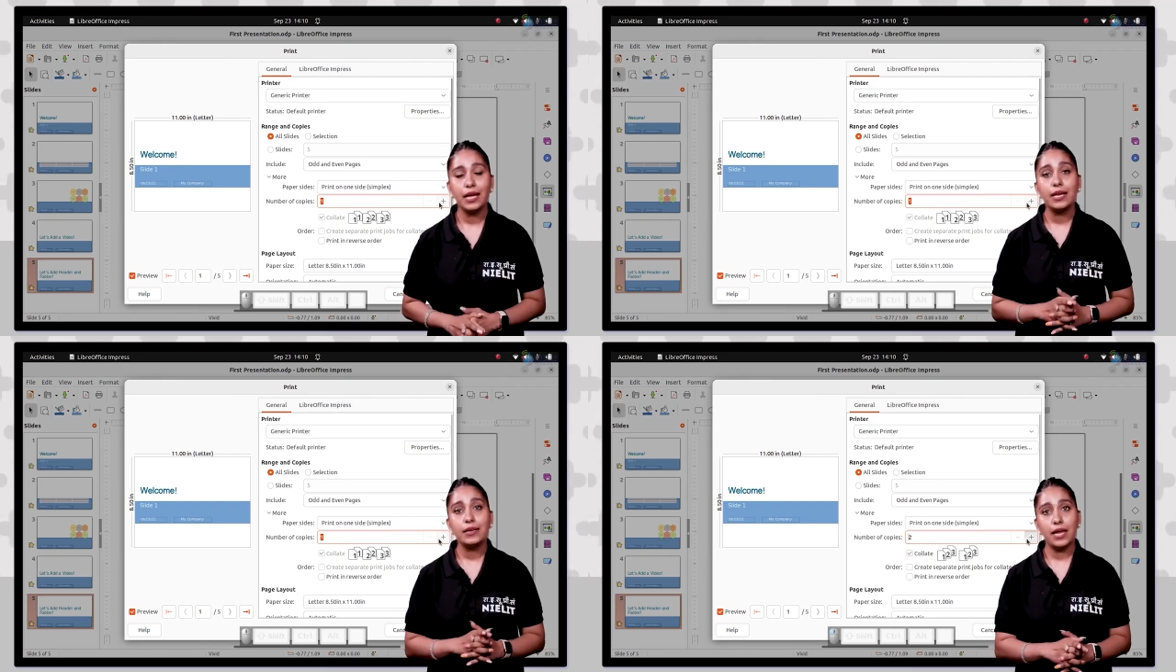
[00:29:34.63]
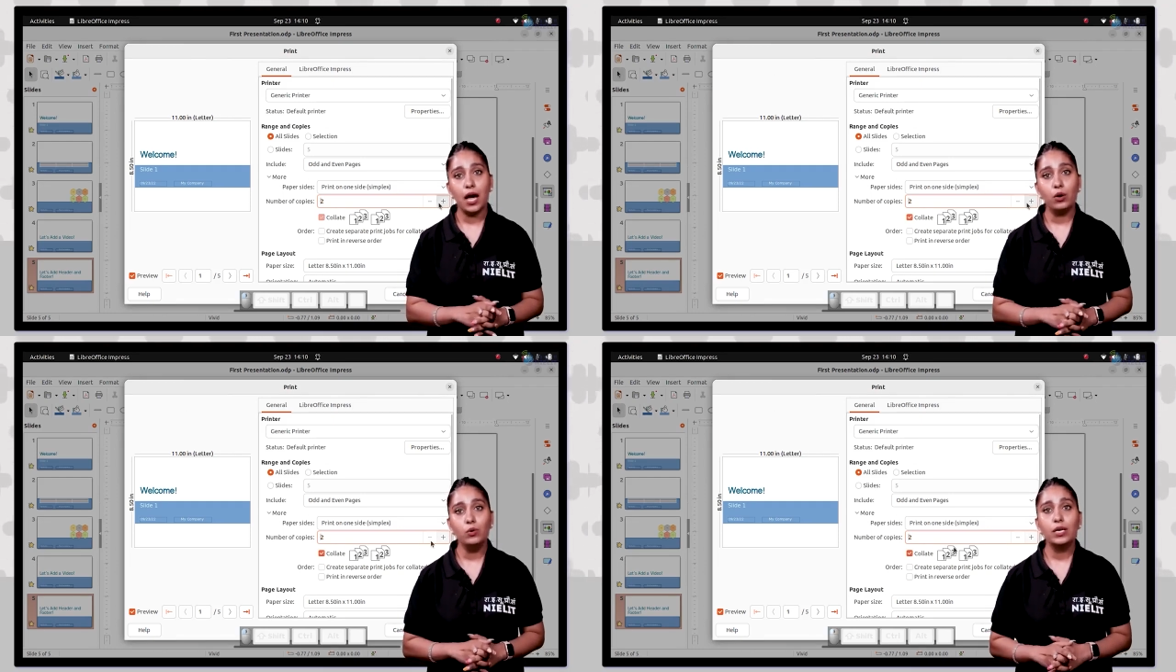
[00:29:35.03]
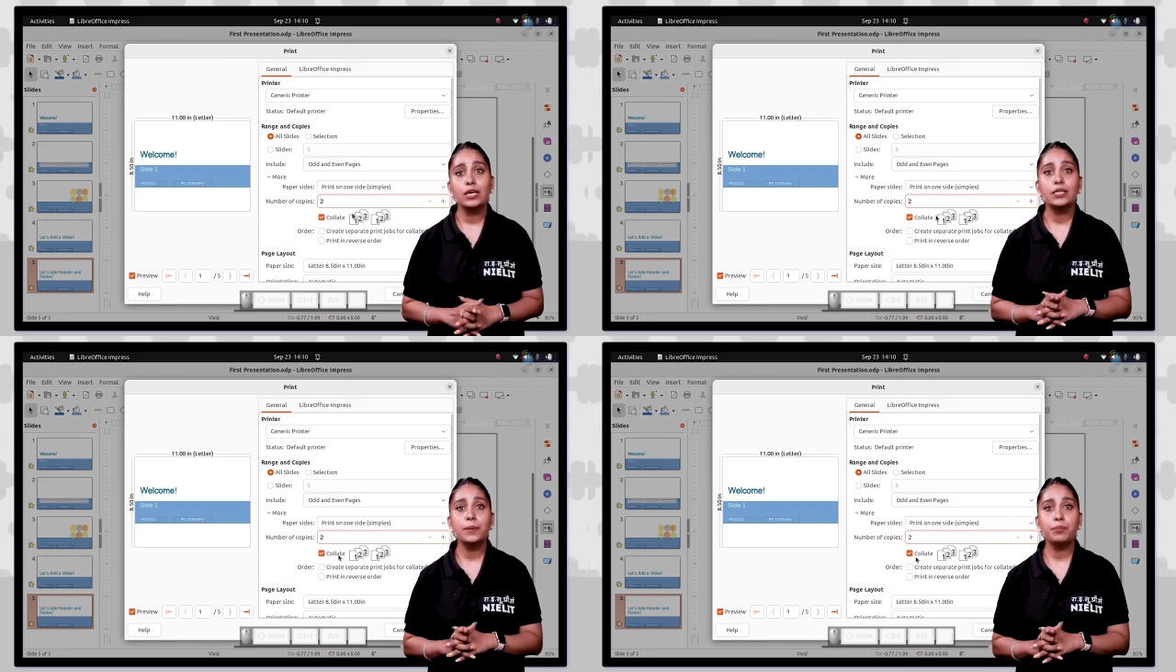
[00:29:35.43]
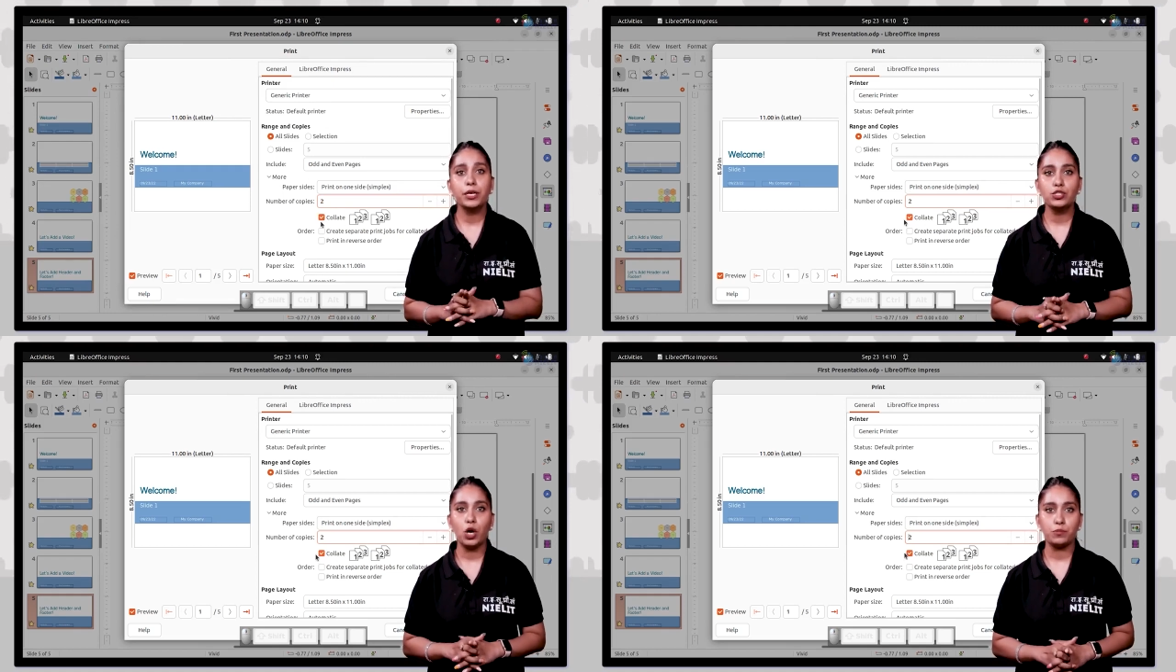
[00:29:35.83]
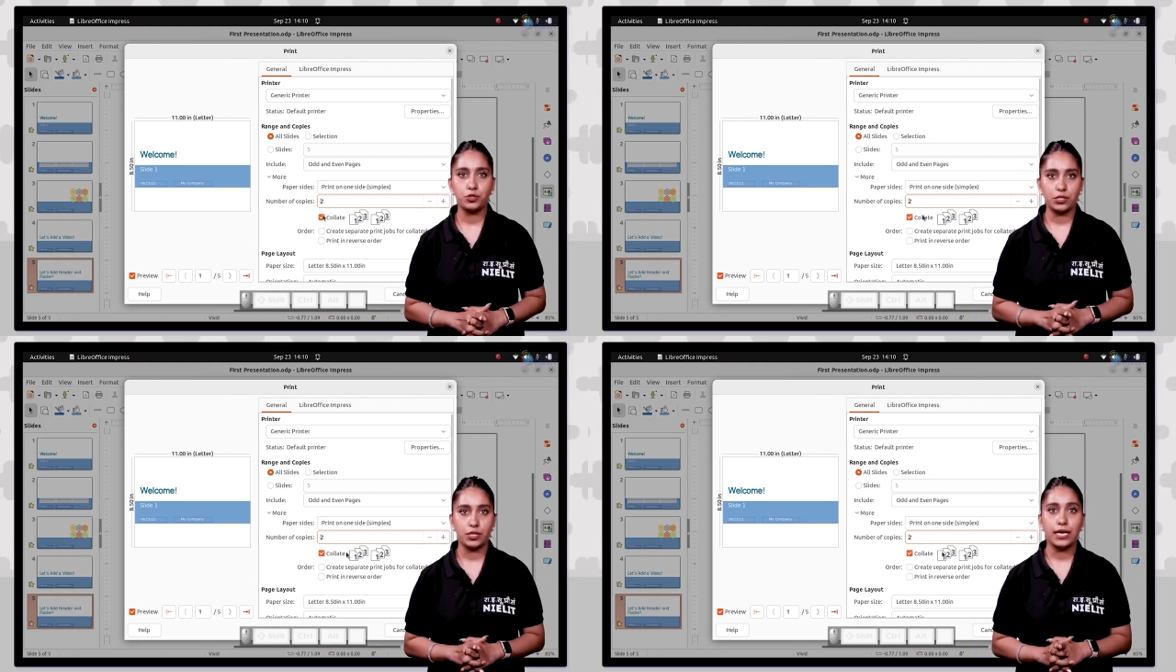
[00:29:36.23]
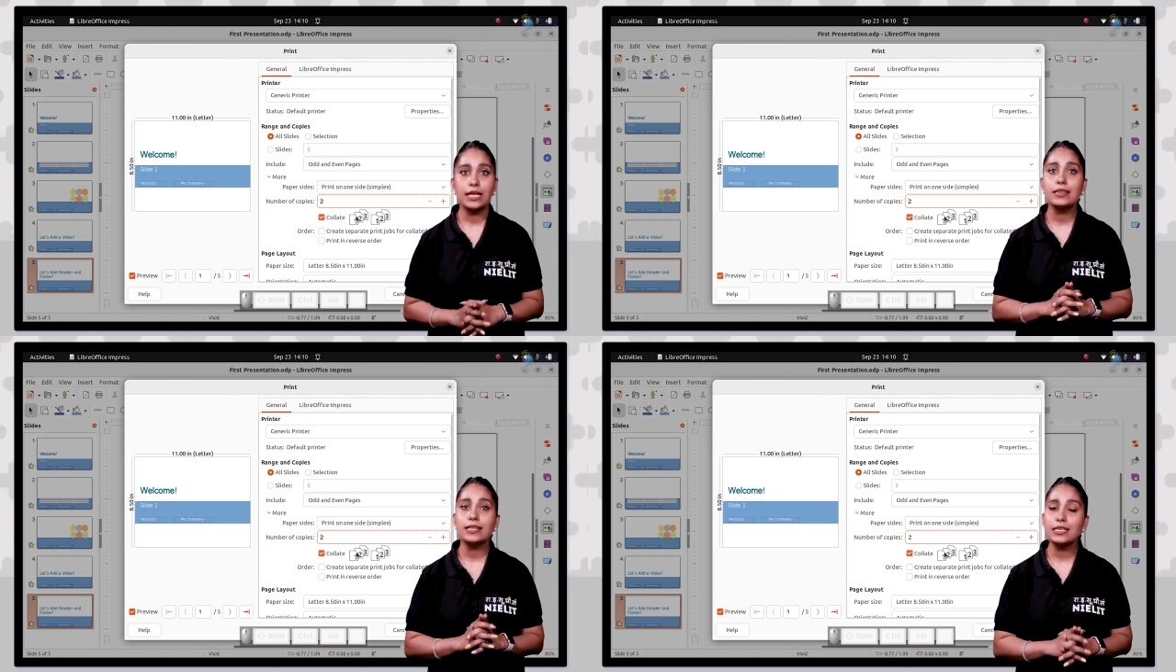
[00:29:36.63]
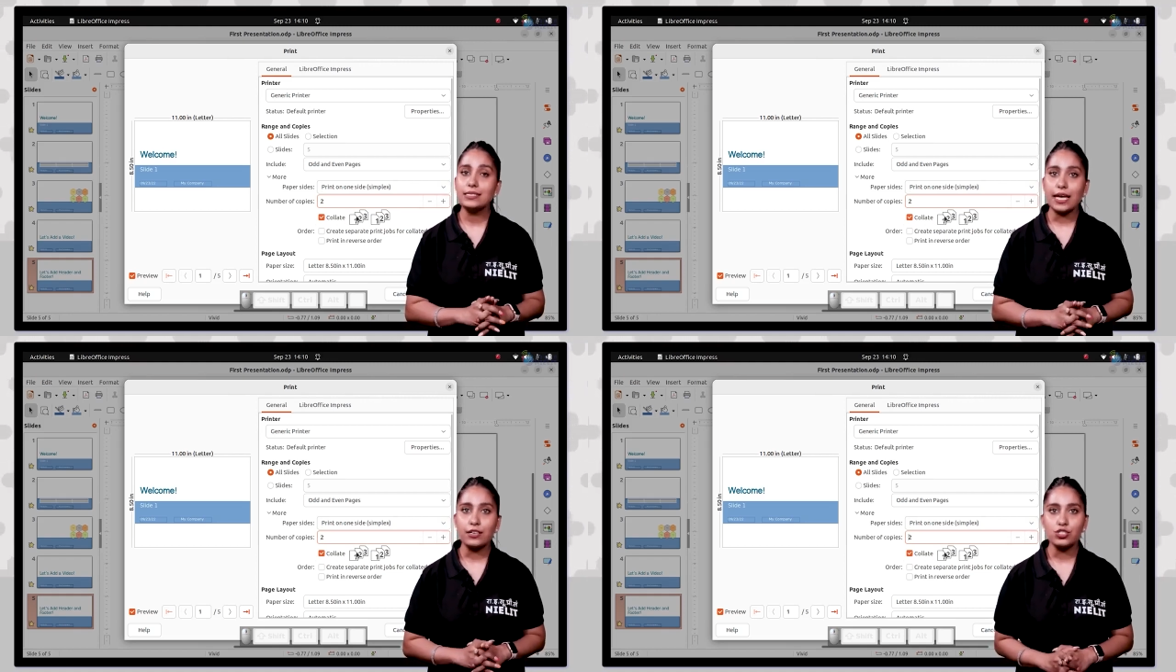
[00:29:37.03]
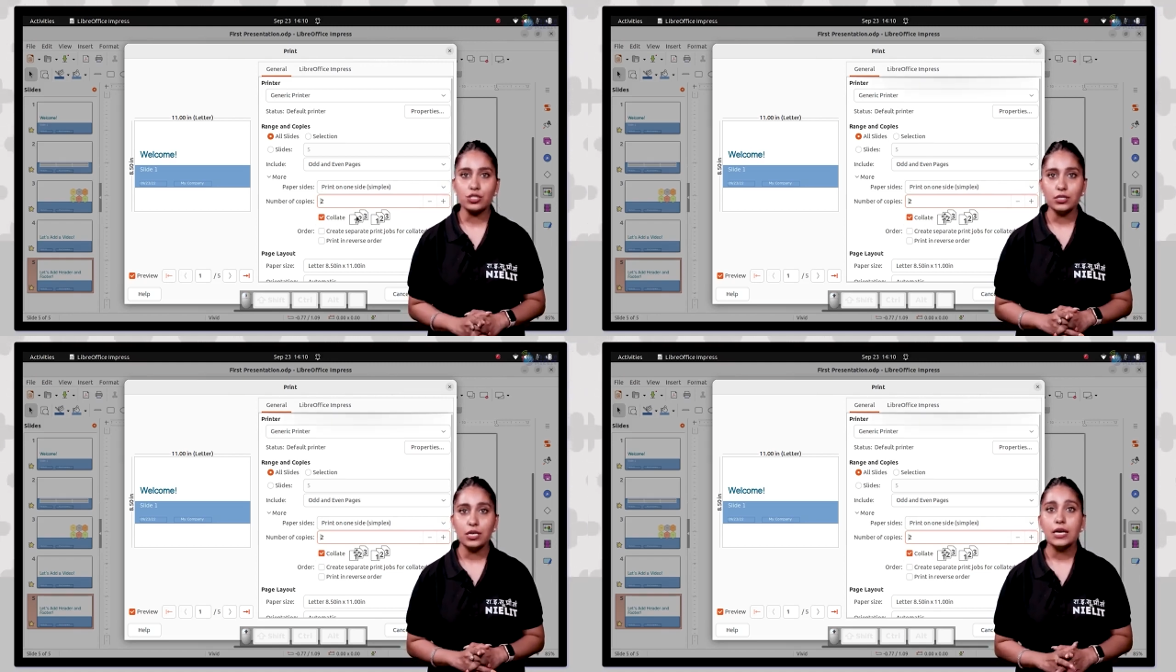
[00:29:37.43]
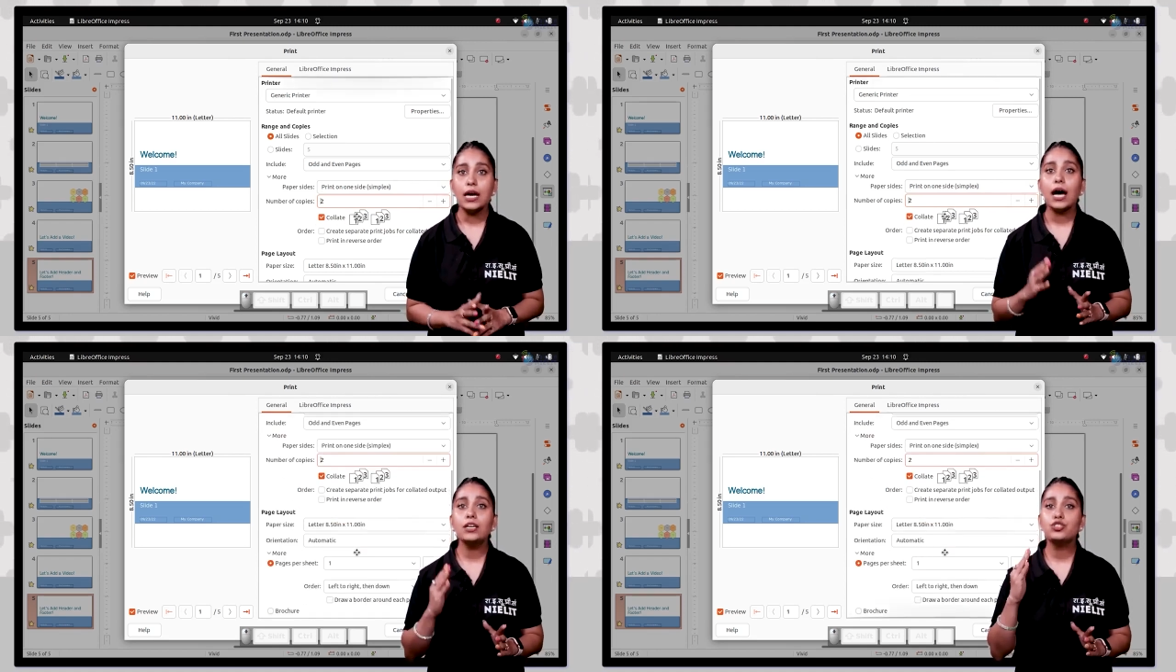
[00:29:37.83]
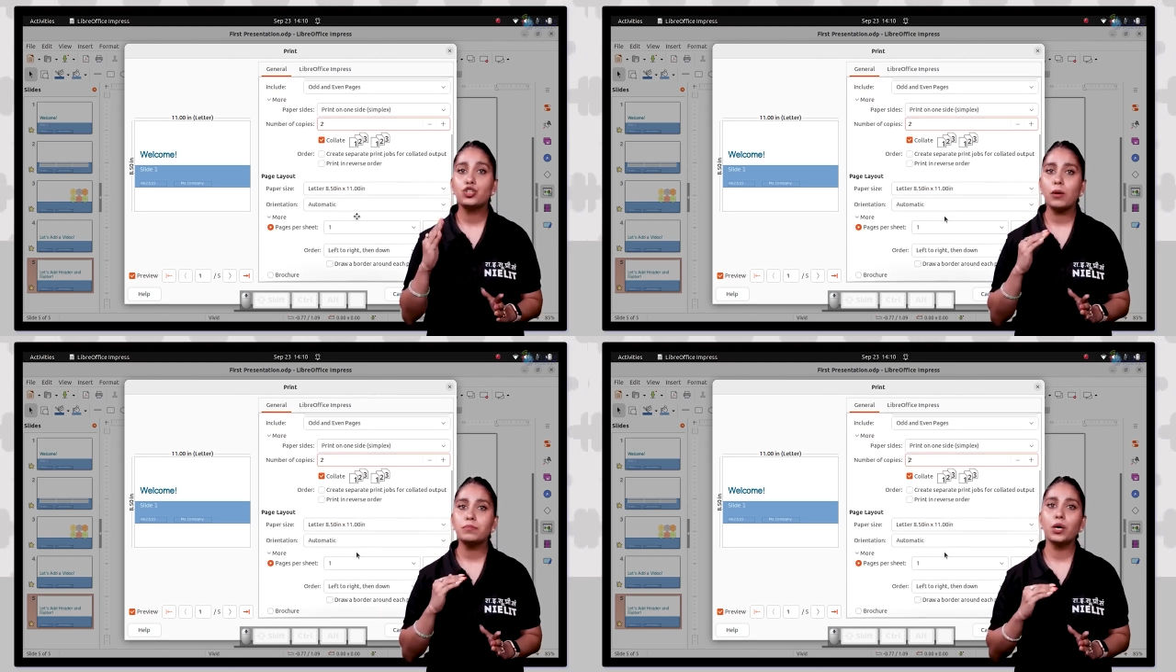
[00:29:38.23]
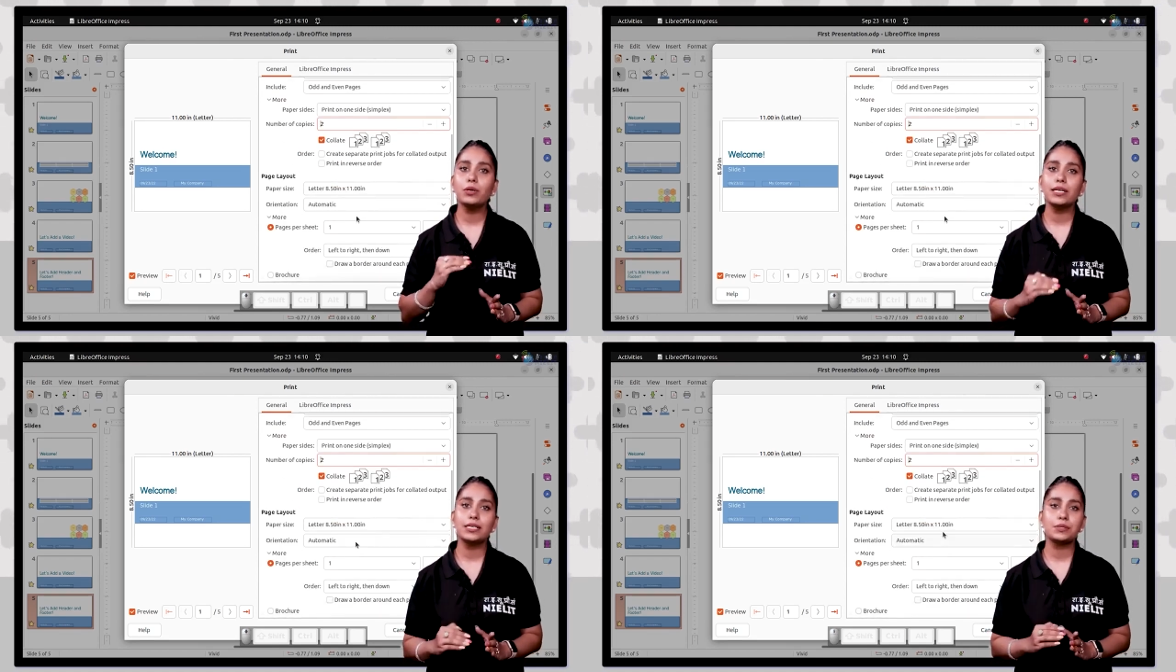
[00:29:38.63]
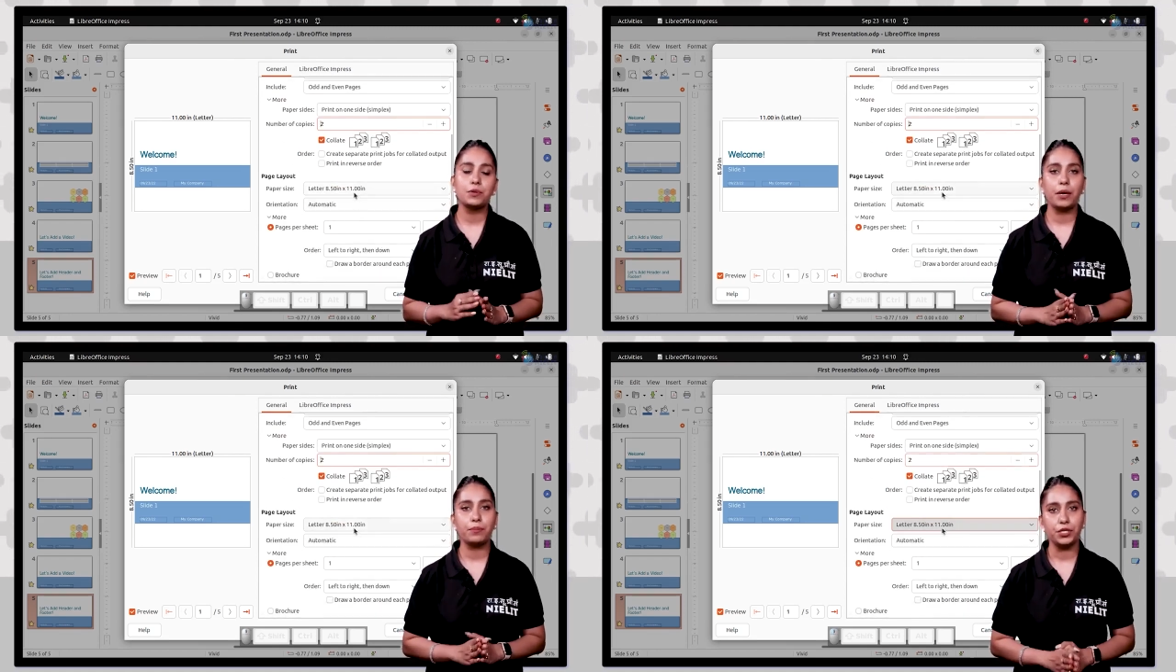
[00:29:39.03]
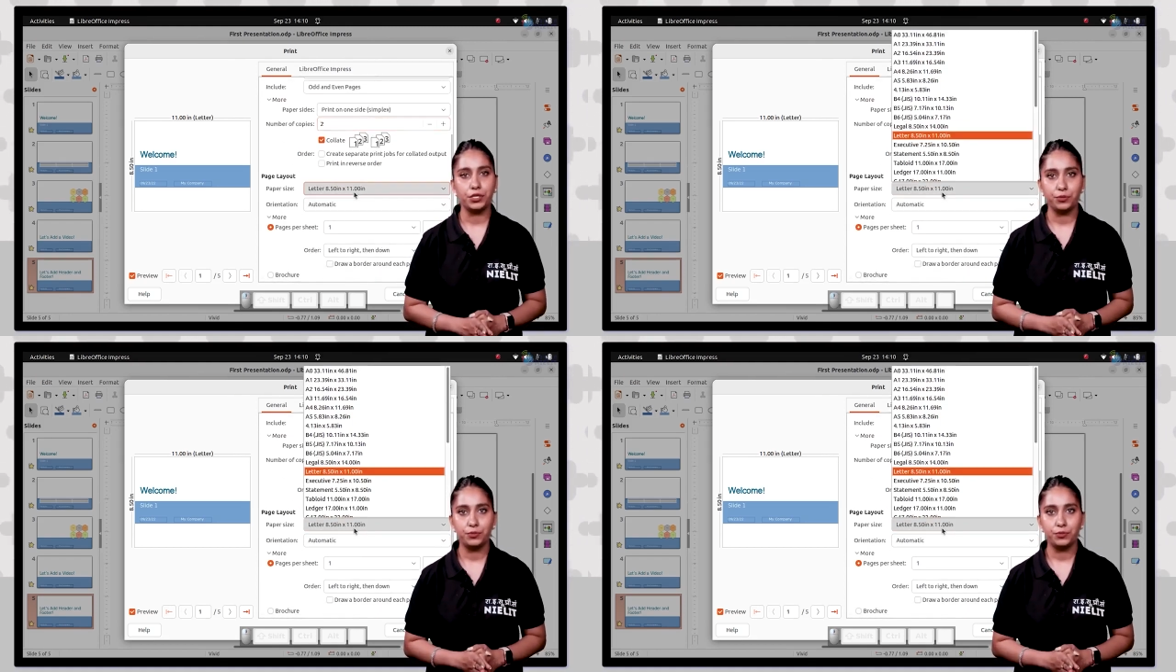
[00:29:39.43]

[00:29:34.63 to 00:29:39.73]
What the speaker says: Now, the print option. In this section, a drop-down list will appear.